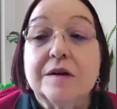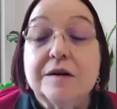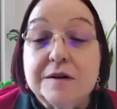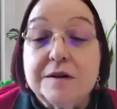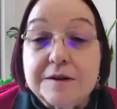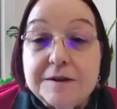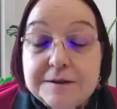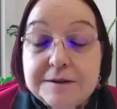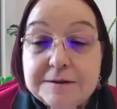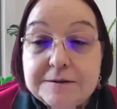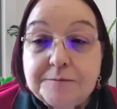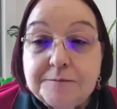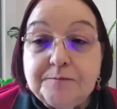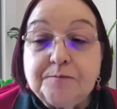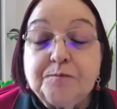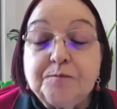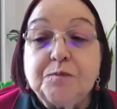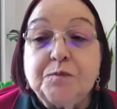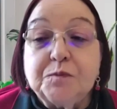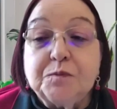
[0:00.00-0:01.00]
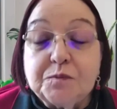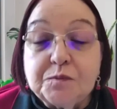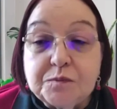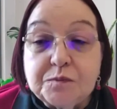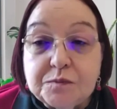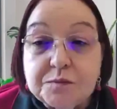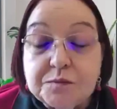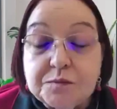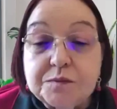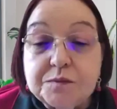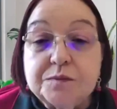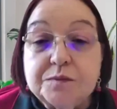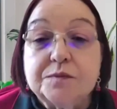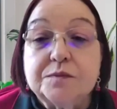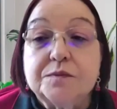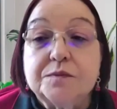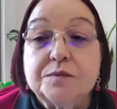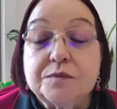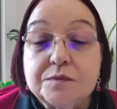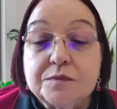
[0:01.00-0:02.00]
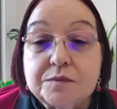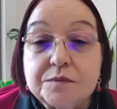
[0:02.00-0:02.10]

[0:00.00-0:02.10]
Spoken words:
when people do need those services,